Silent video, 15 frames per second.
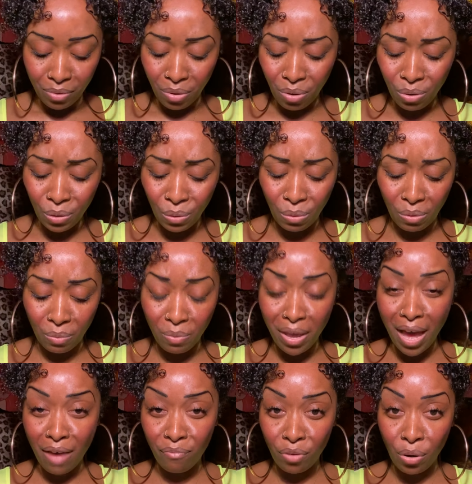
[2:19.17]
Oh, we
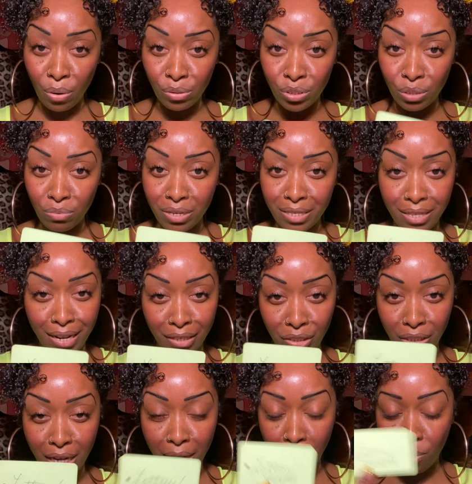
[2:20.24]
have lottery slash
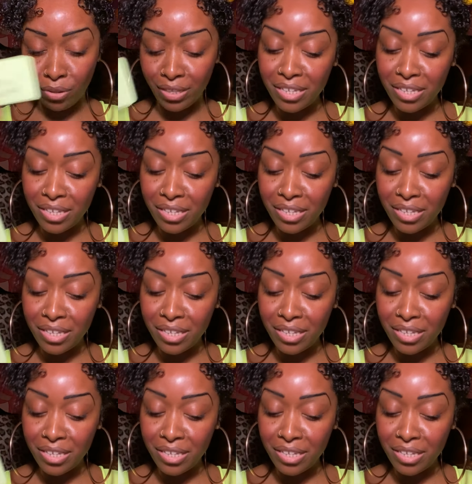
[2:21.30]
jackpot.